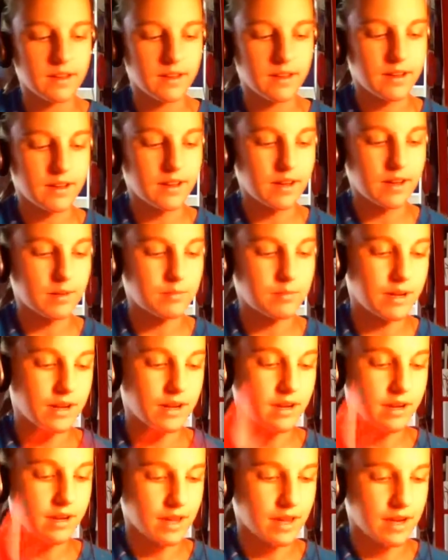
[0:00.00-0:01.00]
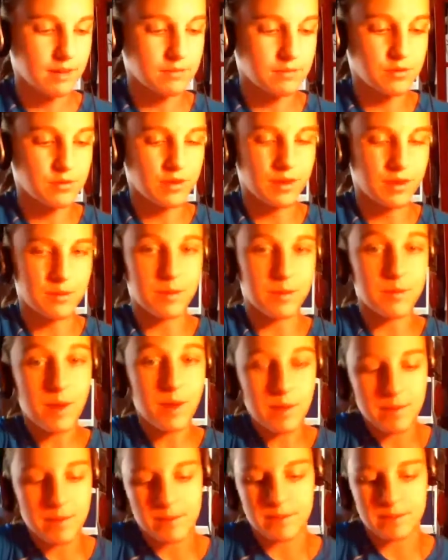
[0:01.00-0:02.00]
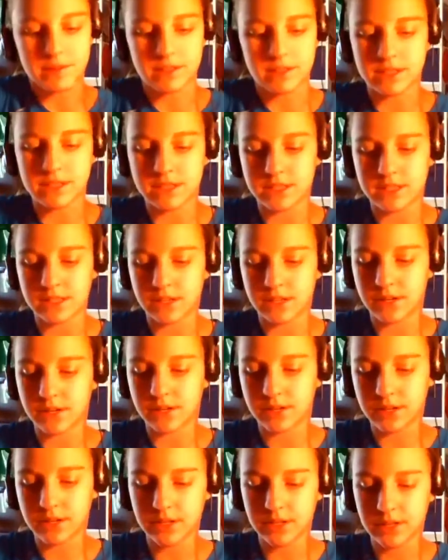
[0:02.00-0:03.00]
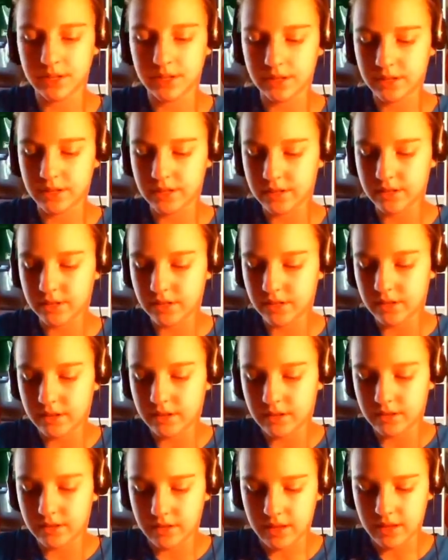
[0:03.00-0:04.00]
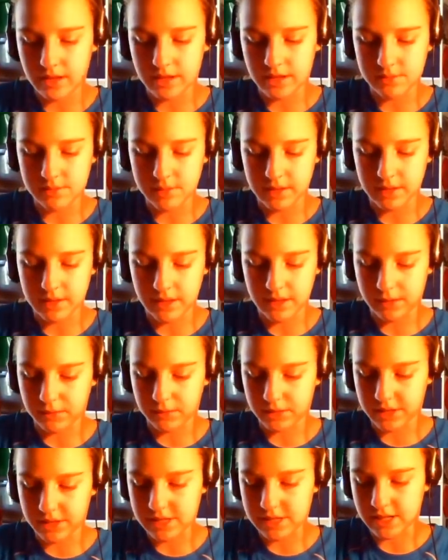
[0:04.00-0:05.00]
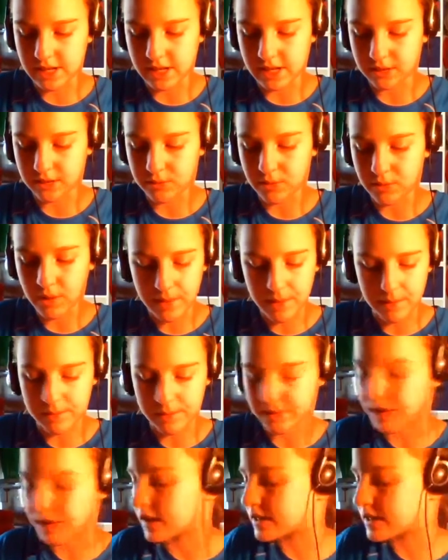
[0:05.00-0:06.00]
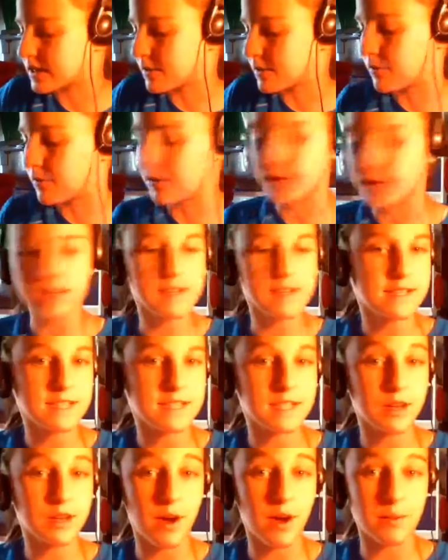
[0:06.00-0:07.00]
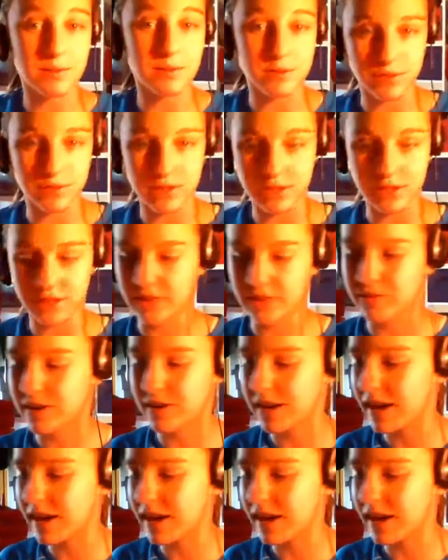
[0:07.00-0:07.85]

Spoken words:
But again, I'm doing it with the wallpaper, so that does mean that I will need to cut out the wallpaper here at some point, so I'm just going to do that right